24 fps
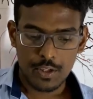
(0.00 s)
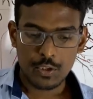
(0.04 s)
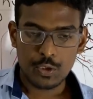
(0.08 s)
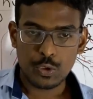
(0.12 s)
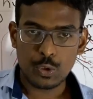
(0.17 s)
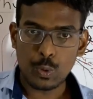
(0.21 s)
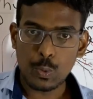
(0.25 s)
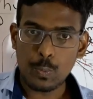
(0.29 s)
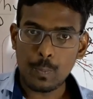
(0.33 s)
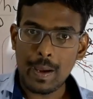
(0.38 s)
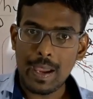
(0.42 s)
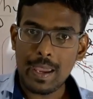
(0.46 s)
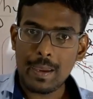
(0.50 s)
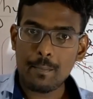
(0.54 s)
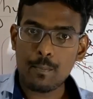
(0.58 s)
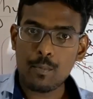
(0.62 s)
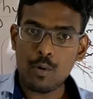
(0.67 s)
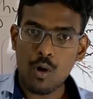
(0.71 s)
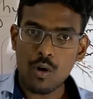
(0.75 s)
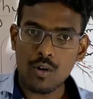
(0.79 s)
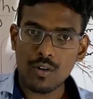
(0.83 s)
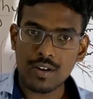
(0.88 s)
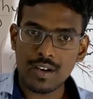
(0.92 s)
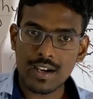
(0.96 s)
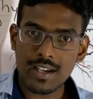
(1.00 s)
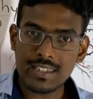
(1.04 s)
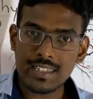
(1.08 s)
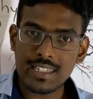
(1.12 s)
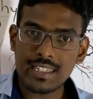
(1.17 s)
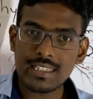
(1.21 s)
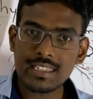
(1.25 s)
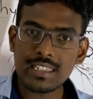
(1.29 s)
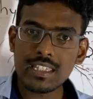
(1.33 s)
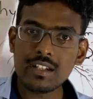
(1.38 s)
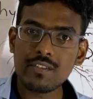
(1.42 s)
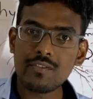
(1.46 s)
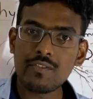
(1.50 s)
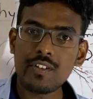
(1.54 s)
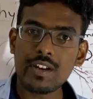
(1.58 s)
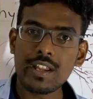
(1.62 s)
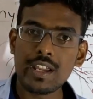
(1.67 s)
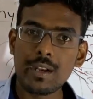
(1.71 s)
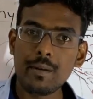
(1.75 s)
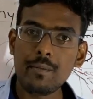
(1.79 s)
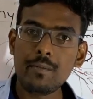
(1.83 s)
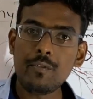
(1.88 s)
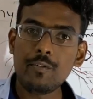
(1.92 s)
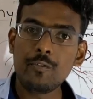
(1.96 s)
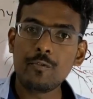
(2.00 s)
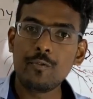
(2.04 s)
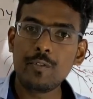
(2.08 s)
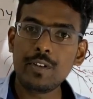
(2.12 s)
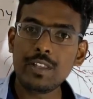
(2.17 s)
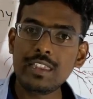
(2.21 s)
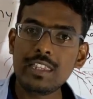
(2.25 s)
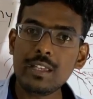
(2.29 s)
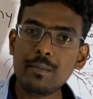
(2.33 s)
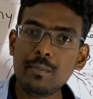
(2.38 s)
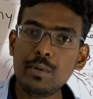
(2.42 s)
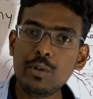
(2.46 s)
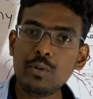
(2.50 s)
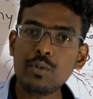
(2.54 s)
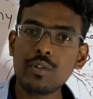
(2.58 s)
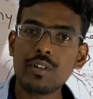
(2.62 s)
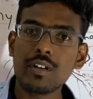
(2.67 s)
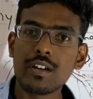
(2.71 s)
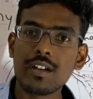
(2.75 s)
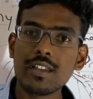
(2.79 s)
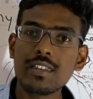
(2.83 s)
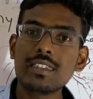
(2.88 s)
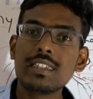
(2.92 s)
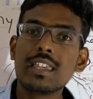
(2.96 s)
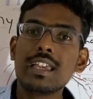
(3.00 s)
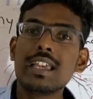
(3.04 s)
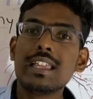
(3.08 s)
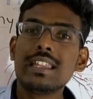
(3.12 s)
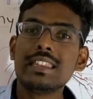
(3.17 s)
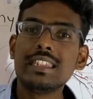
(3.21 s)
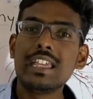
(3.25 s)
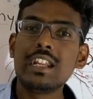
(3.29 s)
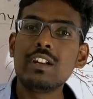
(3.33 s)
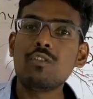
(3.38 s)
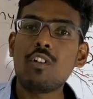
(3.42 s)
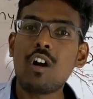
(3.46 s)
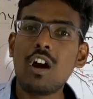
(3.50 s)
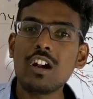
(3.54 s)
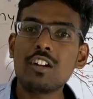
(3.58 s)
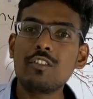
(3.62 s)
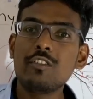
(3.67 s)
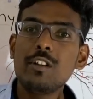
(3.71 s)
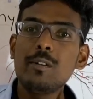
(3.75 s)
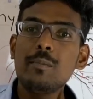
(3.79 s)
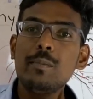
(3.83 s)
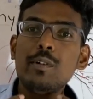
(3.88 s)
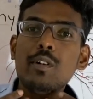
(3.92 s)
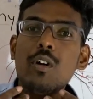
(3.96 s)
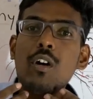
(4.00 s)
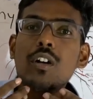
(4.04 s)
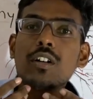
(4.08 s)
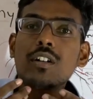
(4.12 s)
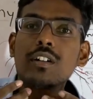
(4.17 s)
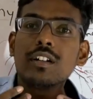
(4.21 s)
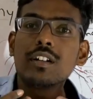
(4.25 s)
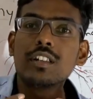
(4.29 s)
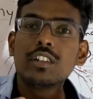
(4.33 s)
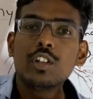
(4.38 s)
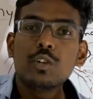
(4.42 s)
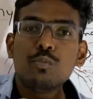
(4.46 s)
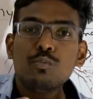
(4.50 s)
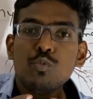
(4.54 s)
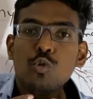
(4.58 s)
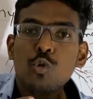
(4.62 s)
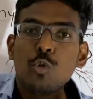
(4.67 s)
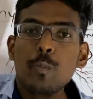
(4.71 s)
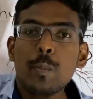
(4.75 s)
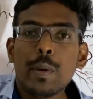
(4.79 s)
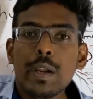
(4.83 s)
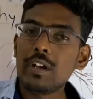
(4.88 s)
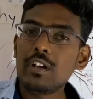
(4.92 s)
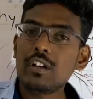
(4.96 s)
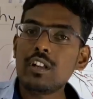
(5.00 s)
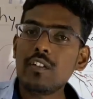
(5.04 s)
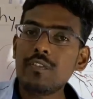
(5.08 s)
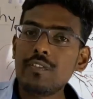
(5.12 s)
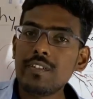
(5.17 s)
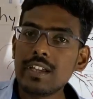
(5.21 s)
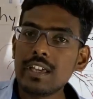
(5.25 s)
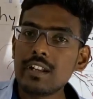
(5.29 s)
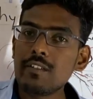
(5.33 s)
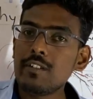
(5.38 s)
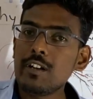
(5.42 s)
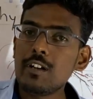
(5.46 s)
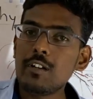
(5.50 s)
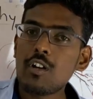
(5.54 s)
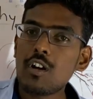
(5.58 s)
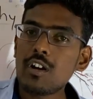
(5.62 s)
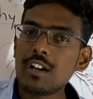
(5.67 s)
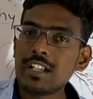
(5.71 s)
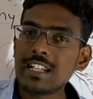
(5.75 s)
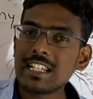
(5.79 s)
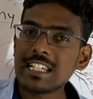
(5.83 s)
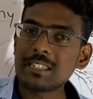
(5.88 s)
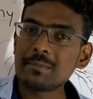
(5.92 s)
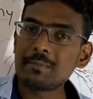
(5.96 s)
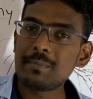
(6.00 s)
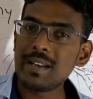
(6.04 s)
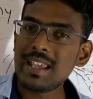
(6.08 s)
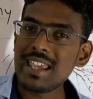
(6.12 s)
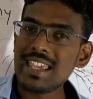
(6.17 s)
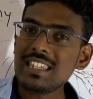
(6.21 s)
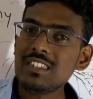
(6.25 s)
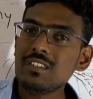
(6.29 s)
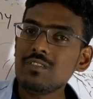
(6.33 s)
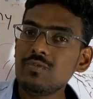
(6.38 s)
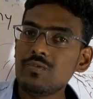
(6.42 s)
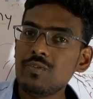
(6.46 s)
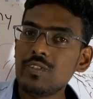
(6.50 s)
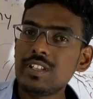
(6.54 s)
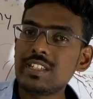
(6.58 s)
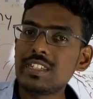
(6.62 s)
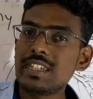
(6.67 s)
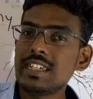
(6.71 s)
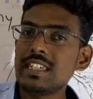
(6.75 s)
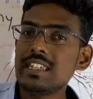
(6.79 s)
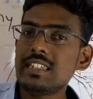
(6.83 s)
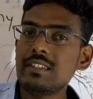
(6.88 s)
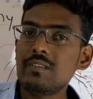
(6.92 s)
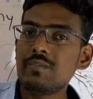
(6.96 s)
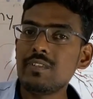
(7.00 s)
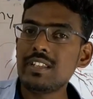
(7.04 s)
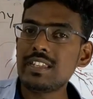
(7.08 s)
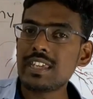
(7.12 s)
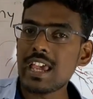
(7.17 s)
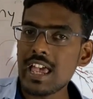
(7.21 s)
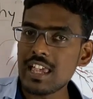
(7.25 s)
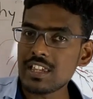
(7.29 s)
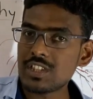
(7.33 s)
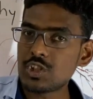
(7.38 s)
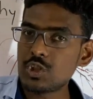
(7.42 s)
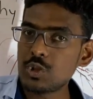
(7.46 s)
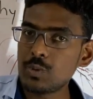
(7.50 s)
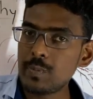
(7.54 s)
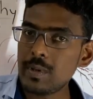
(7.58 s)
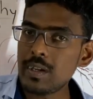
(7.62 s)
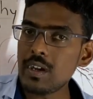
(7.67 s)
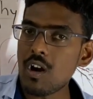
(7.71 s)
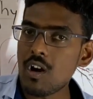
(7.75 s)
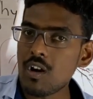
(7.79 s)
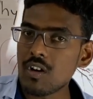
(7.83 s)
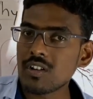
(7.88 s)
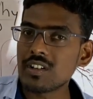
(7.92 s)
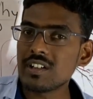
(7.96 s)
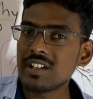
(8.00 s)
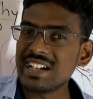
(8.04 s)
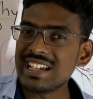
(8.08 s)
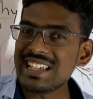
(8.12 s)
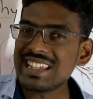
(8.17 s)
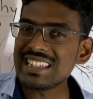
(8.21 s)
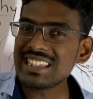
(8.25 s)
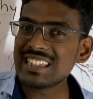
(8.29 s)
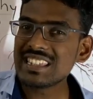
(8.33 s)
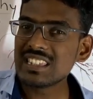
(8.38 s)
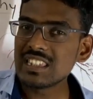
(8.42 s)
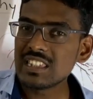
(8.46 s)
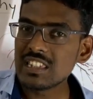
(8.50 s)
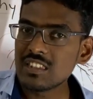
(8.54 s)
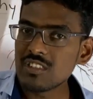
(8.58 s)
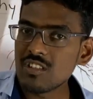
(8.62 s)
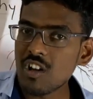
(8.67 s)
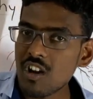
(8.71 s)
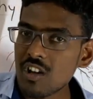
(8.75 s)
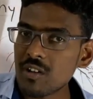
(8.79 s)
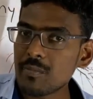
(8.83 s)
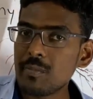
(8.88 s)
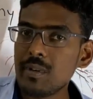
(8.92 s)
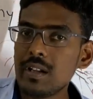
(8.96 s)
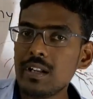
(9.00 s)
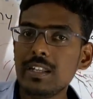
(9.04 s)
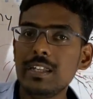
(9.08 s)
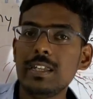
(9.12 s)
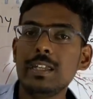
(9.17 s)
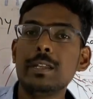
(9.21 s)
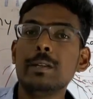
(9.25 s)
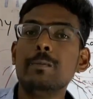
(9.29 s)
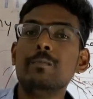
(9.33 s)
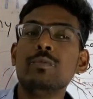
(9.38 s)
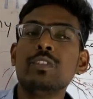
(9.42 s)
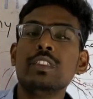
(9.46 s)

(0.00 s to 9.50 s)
So my bronchus is inflamed with the mucus. Then what will be occur? The movement of air will not take place, which has to occur normally.